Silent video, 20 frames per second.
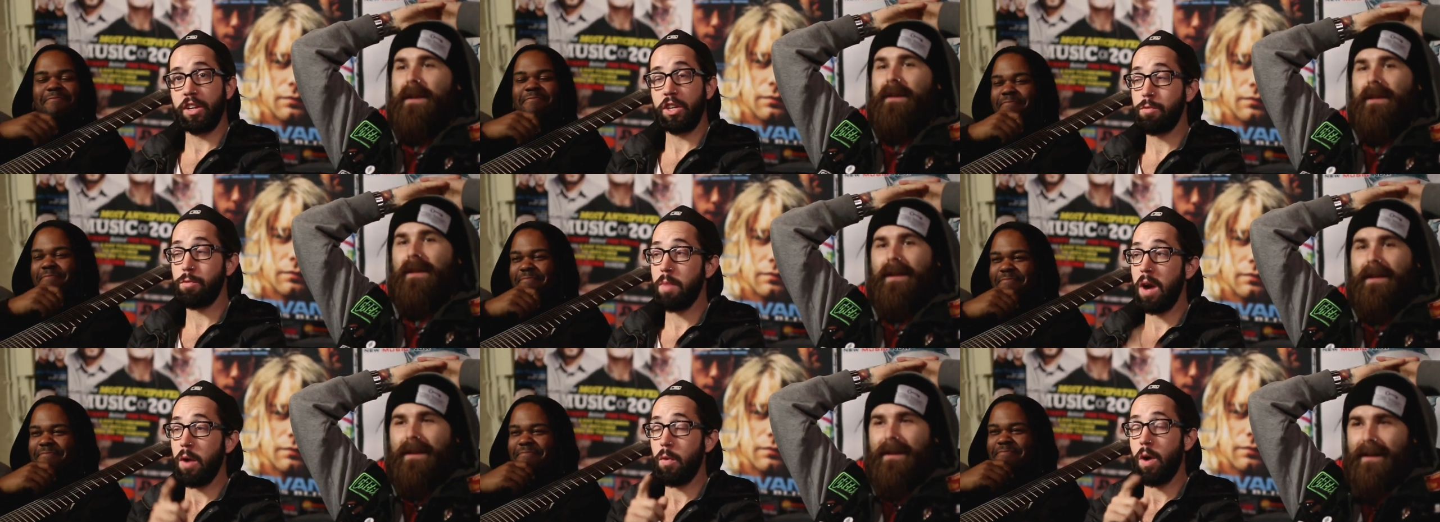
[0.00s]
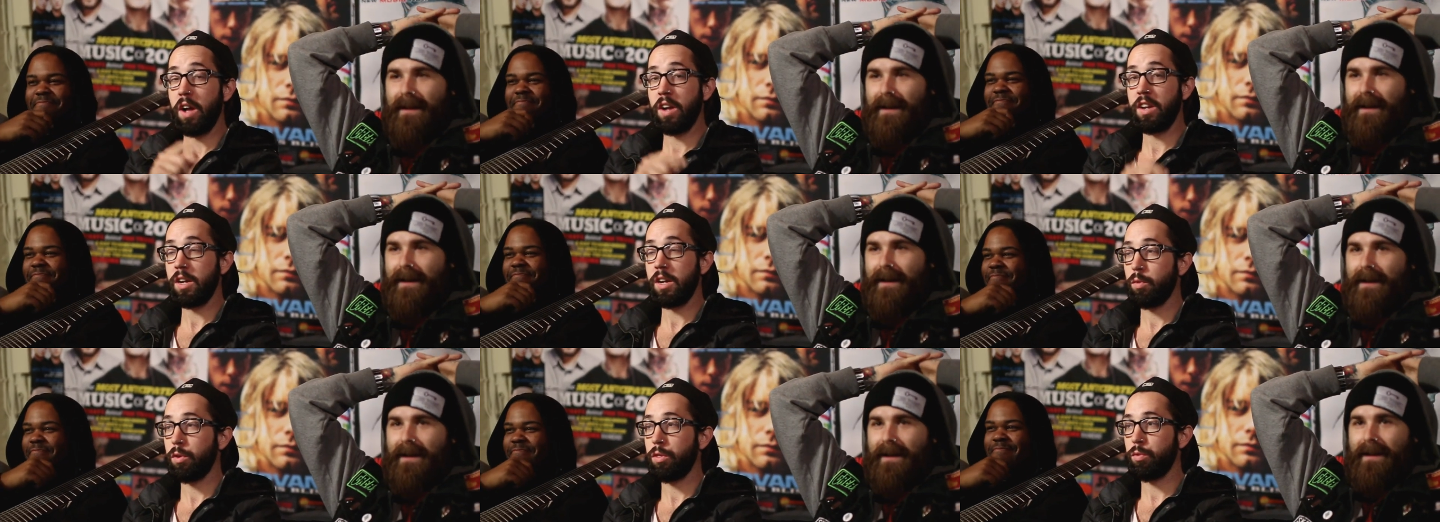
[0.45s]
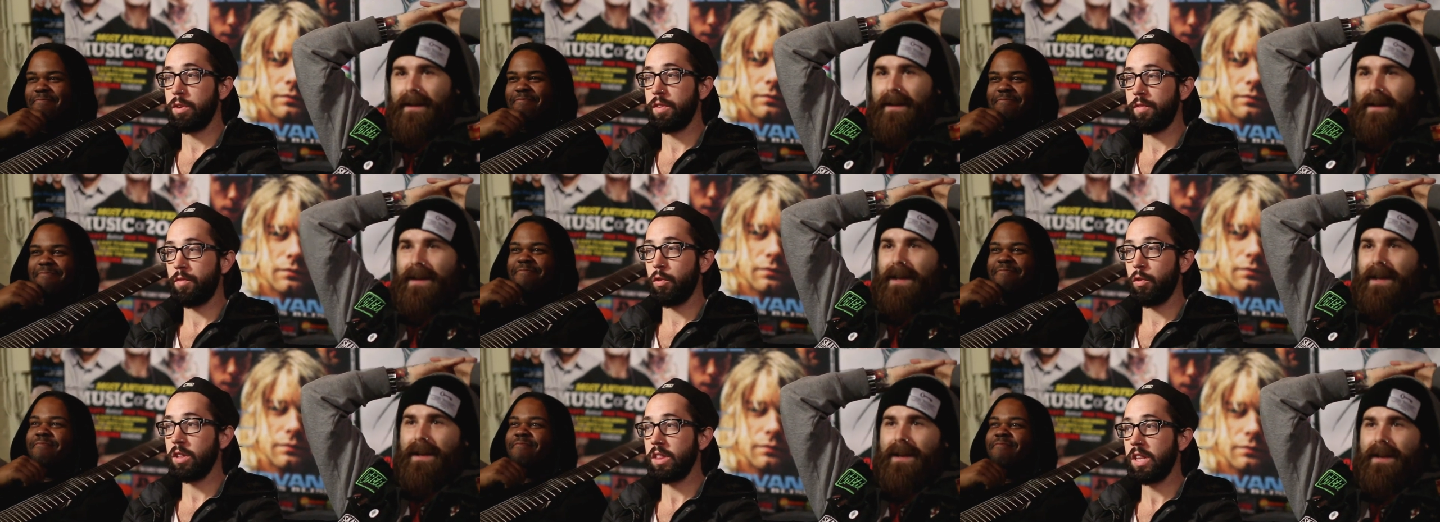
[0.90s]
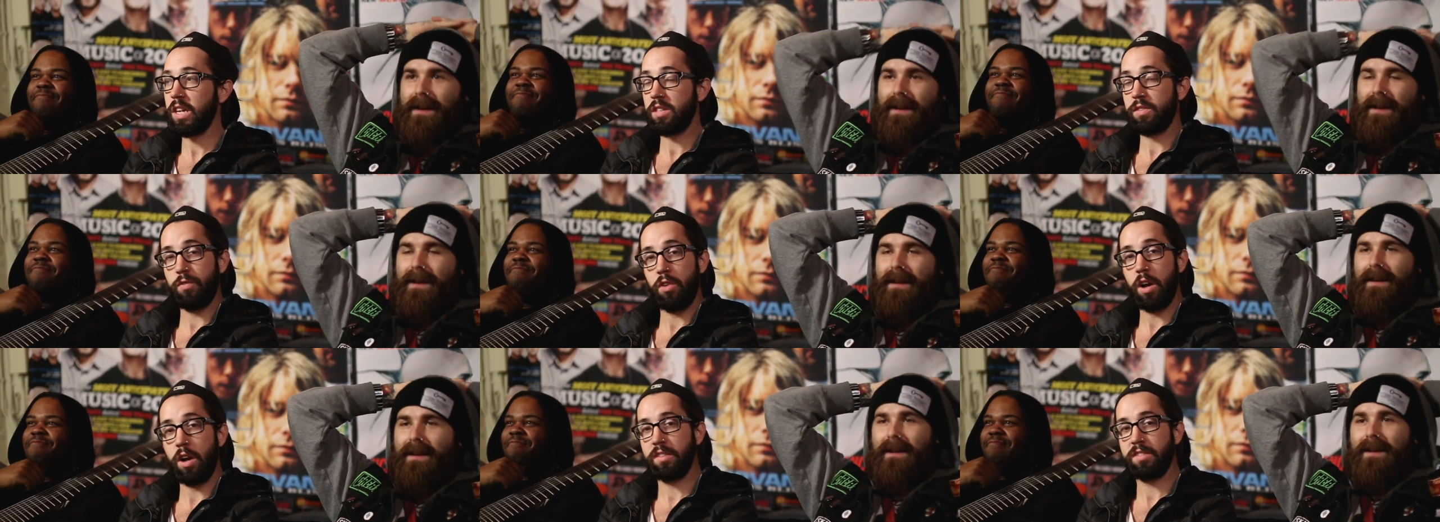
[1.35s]
Speaker 1: you it. might wind up with three, four
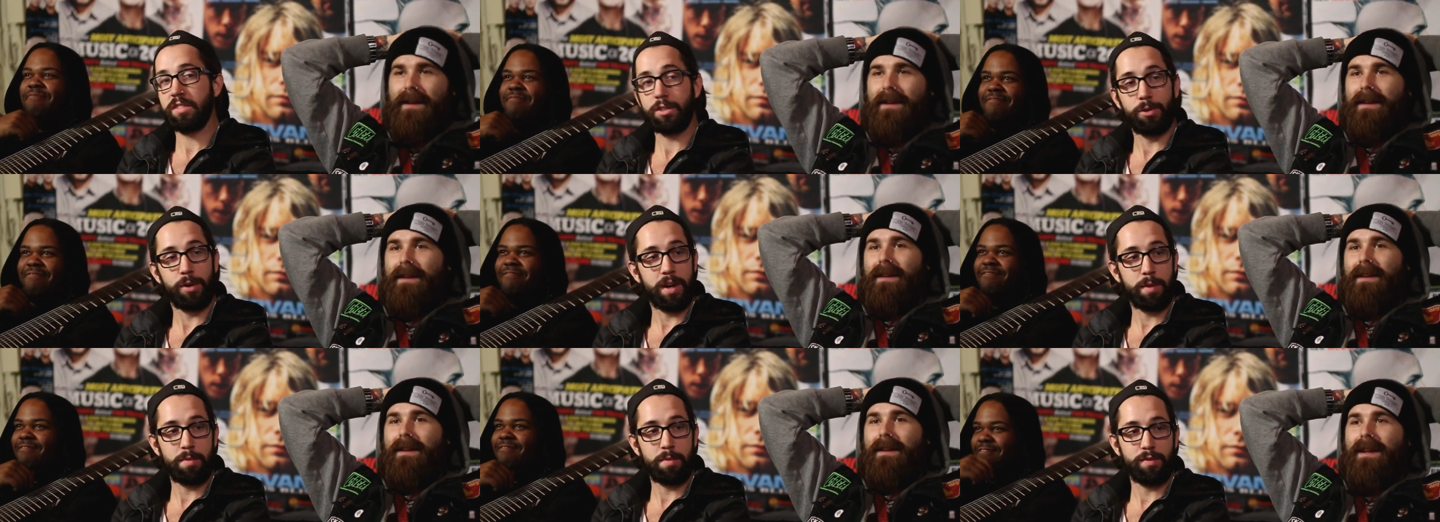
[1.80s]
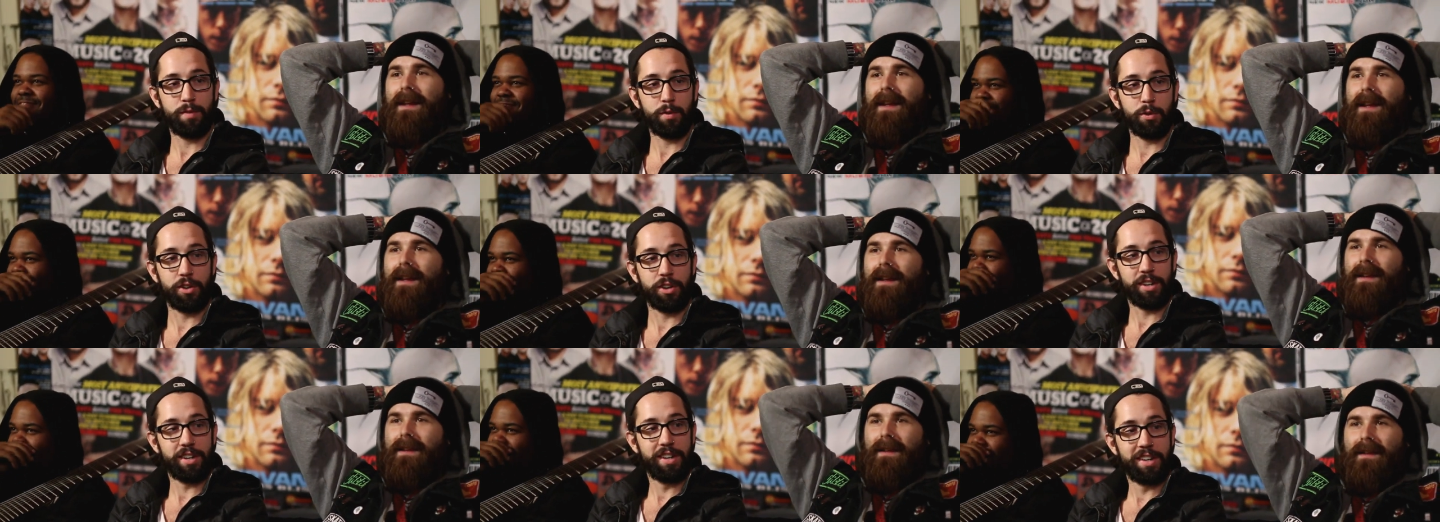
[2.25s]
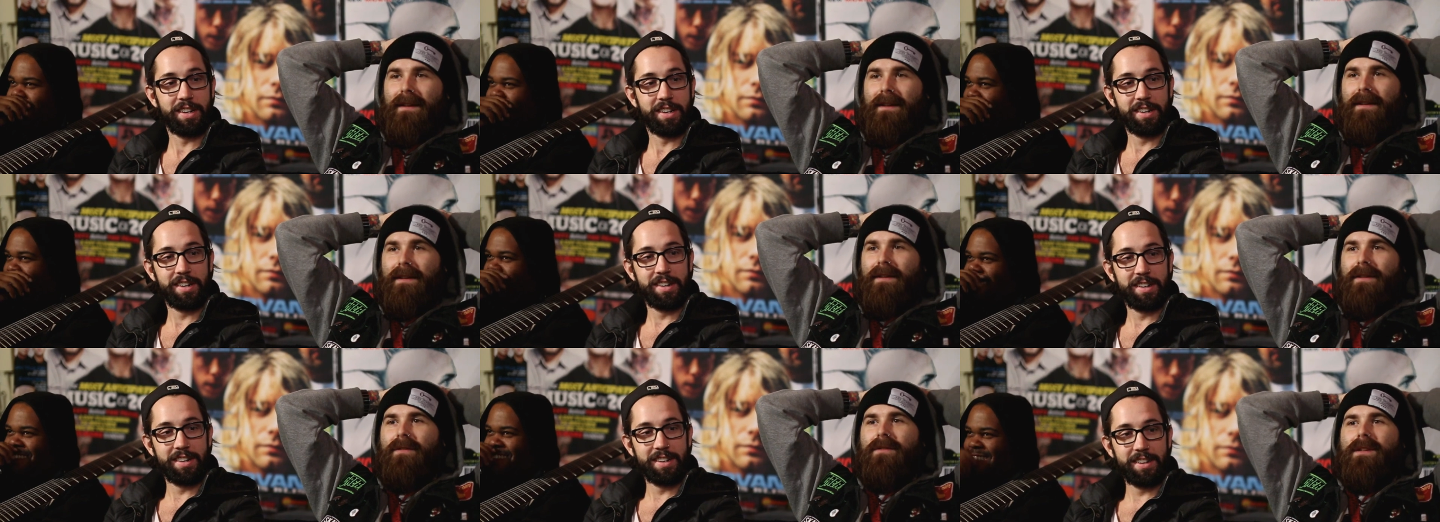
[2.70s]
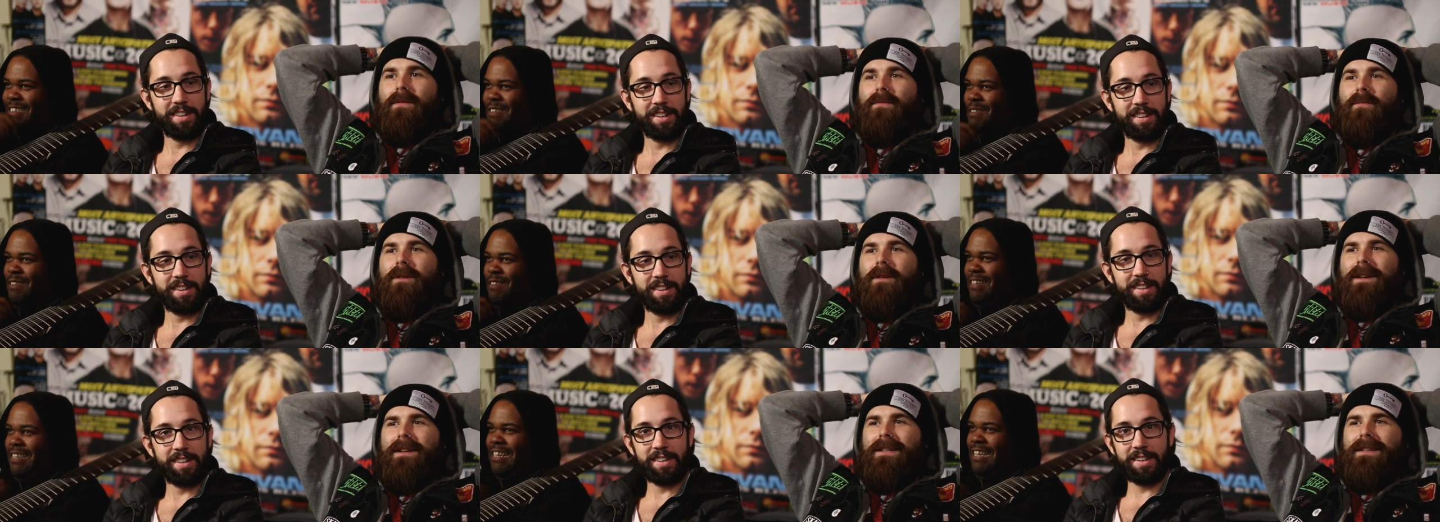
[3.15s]
less fries than you had before. Yeah. You
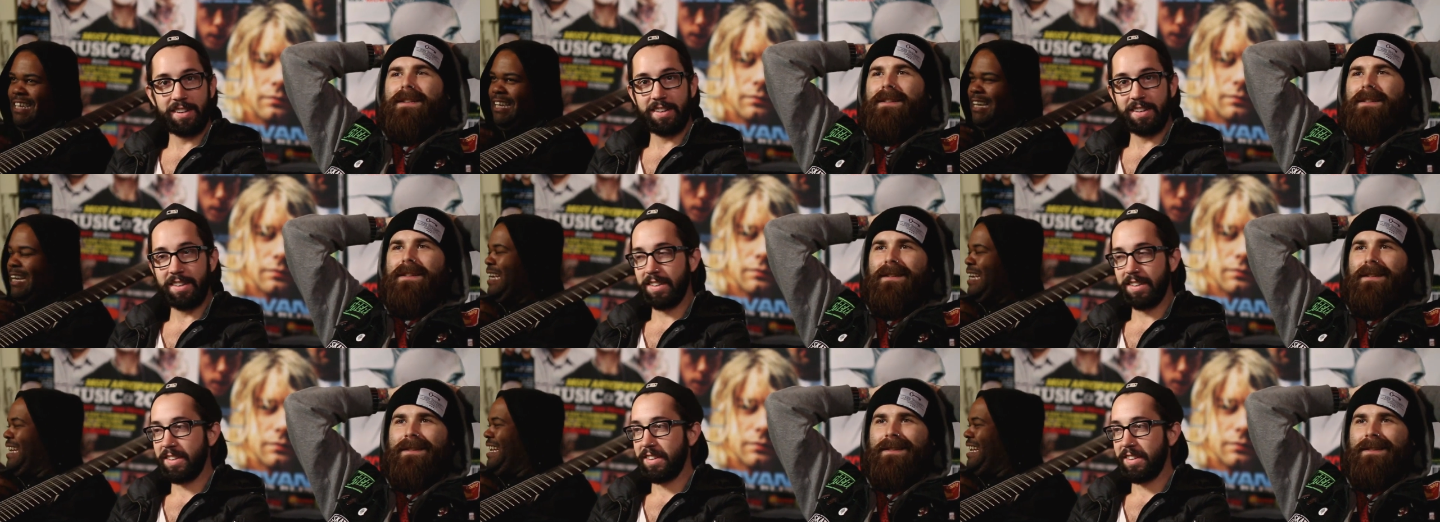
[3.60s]
said what?